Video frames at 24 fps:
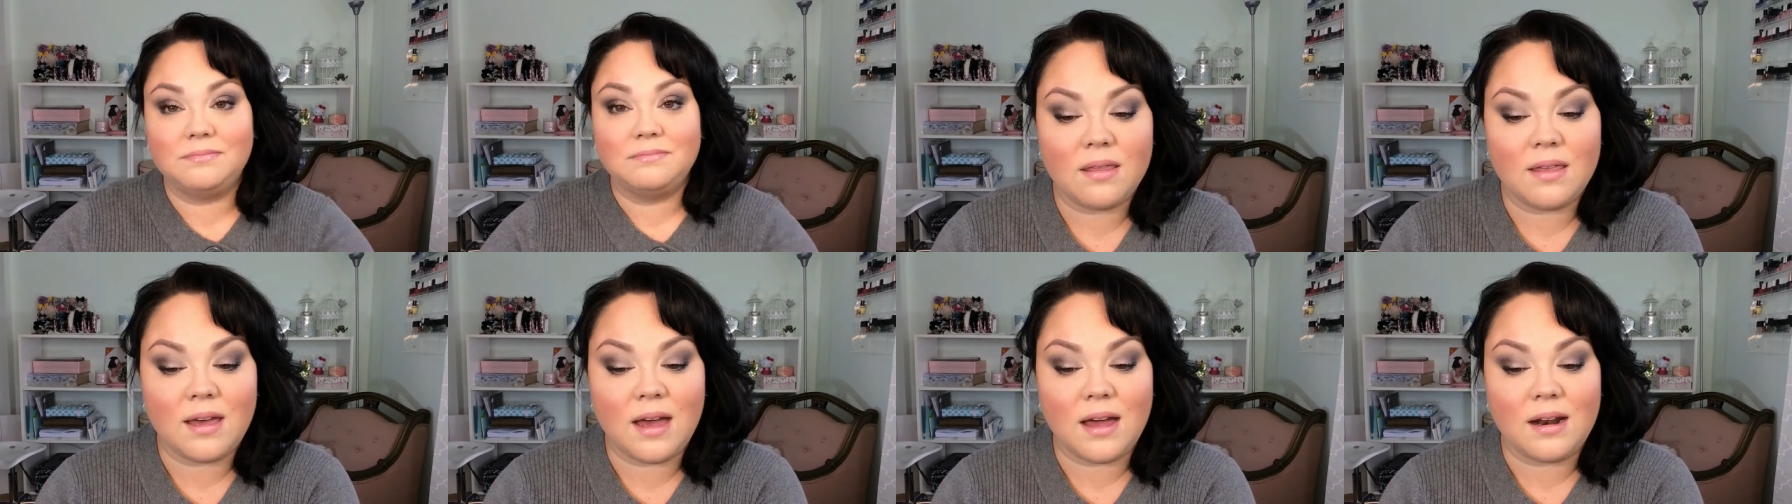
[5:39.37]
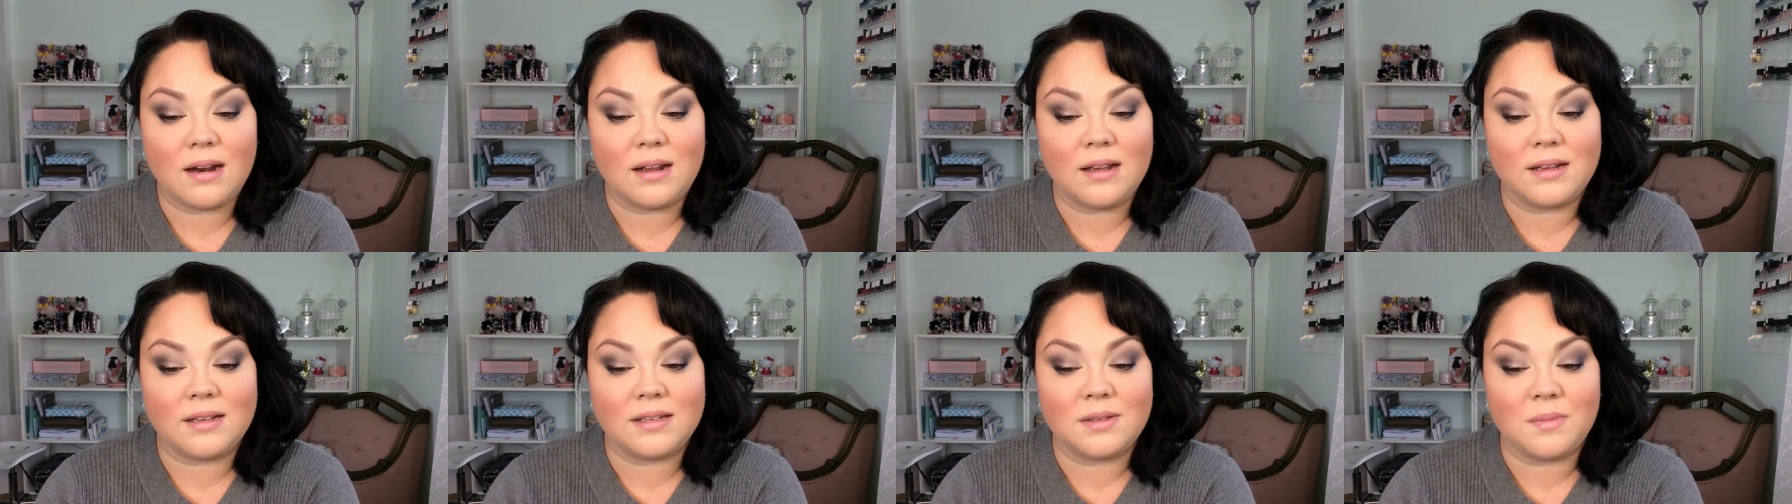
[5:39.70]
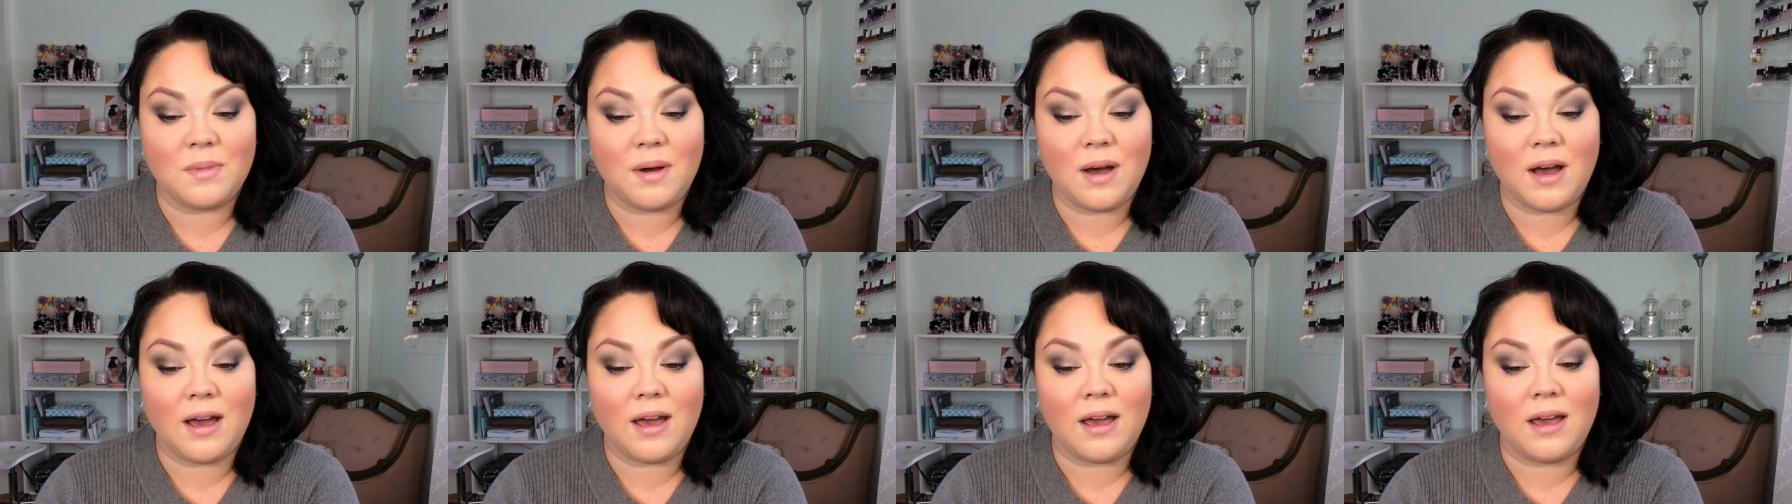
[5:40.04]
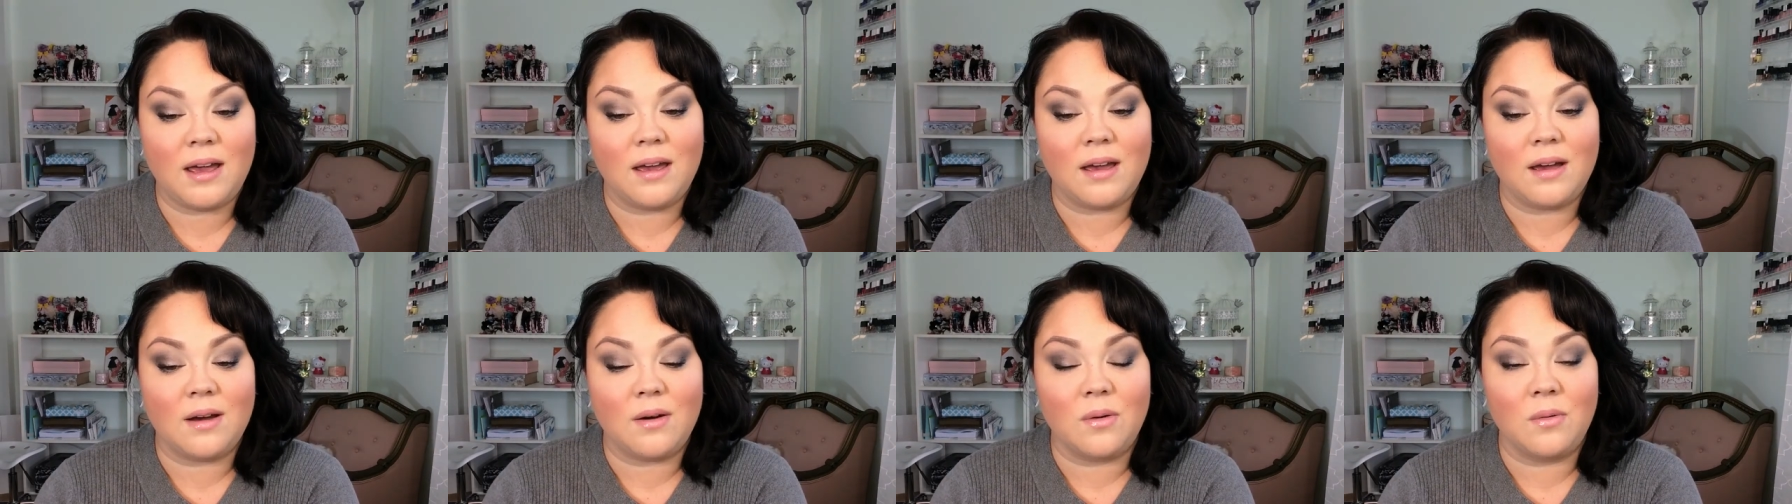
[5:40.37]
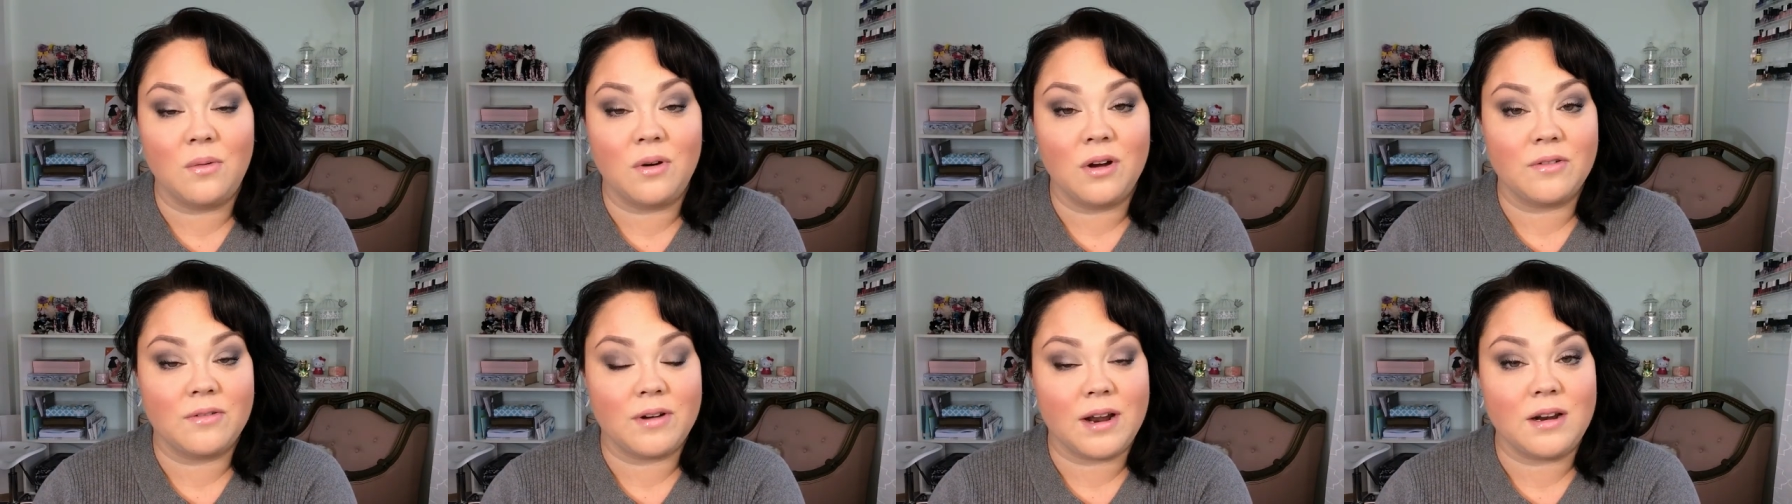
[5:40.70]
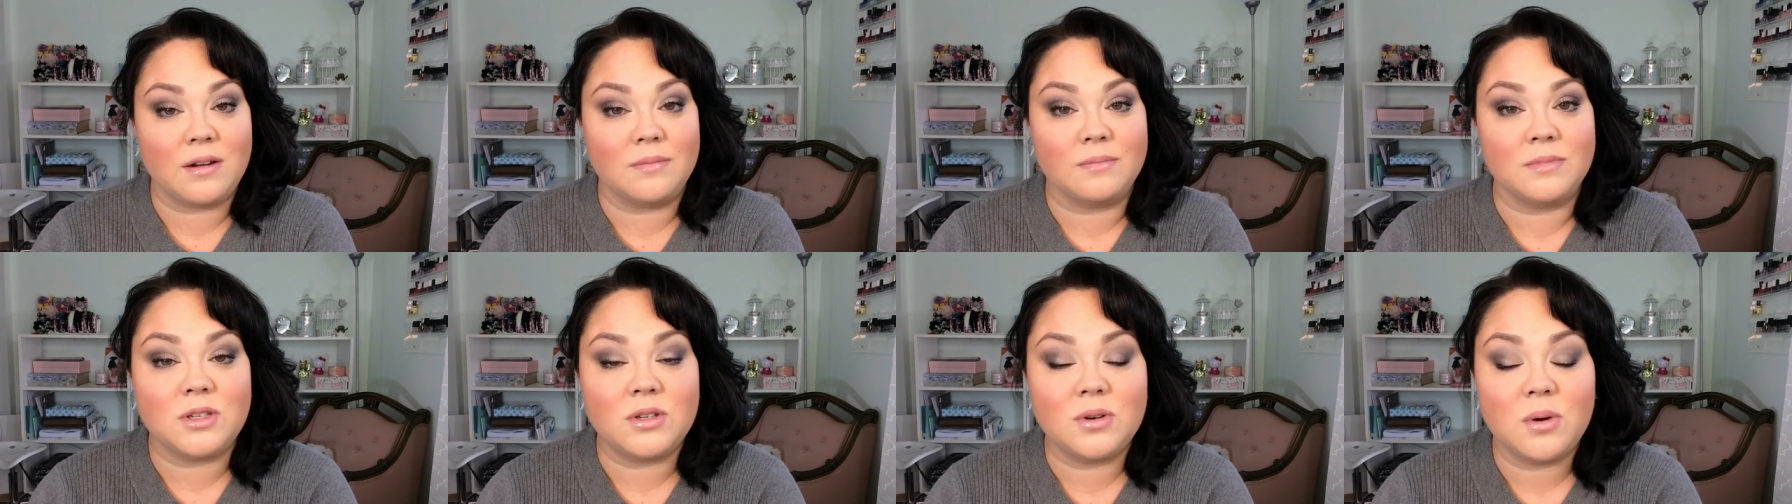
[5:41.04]
That is my one
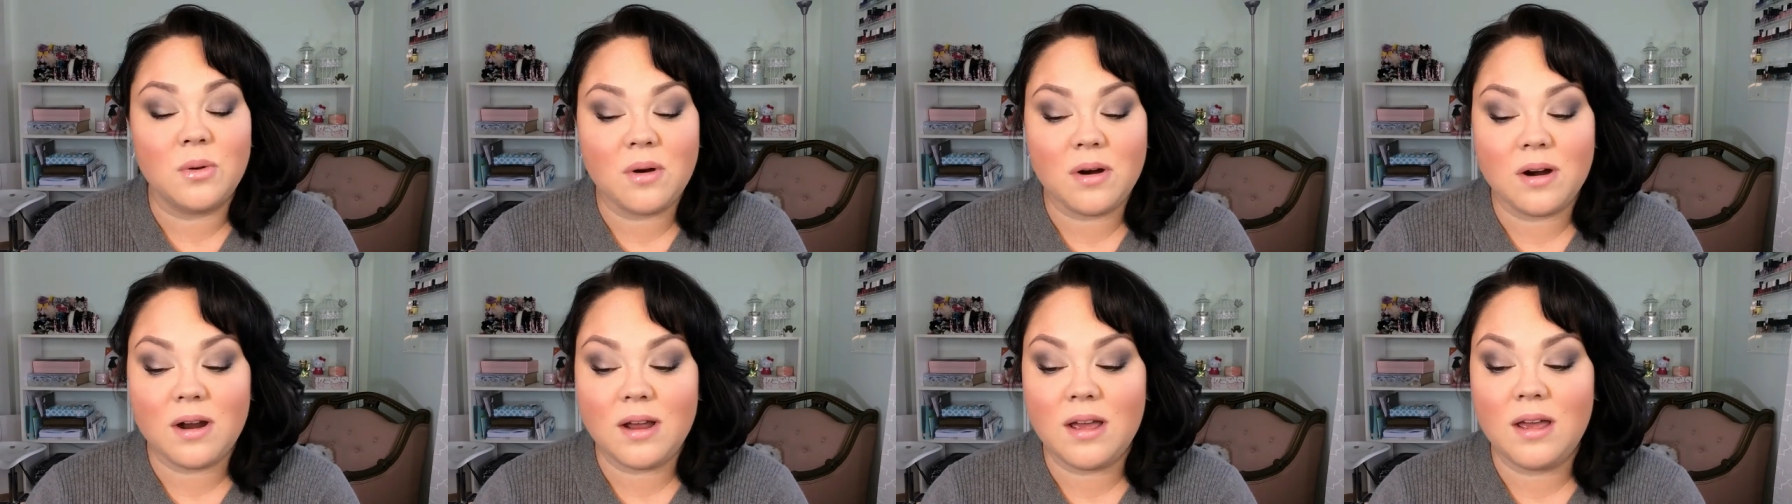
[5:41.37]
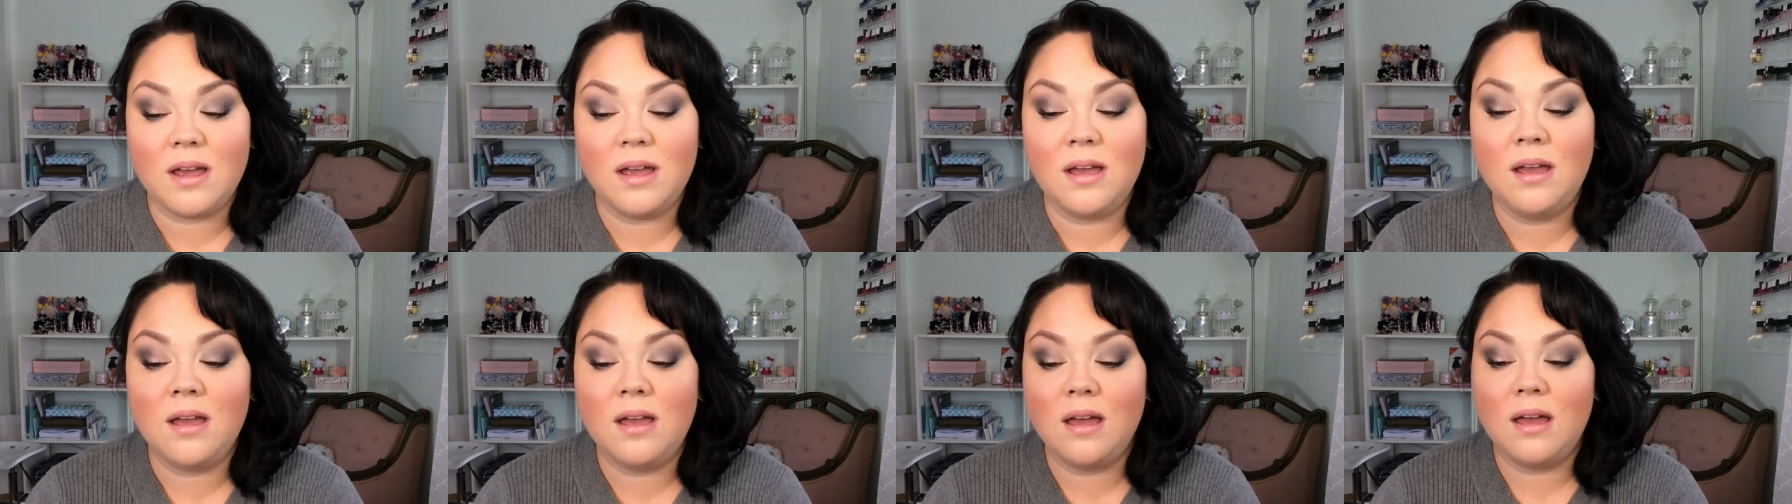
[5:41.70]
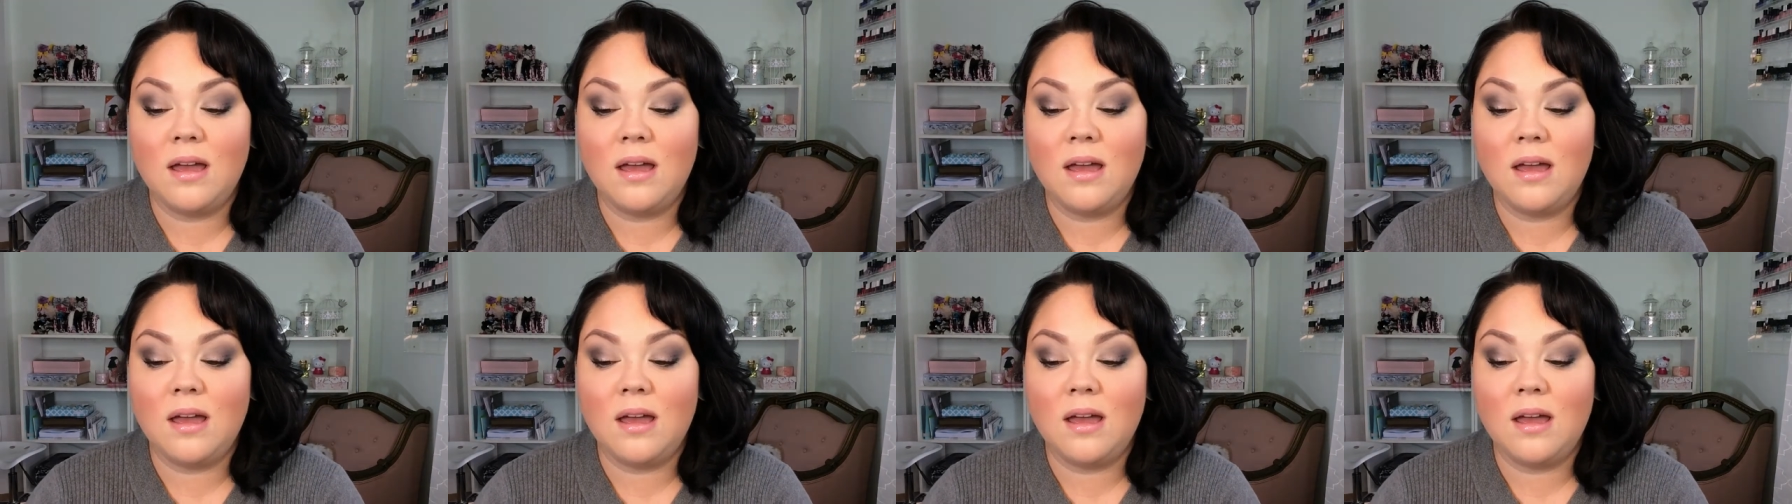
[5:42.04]
random story.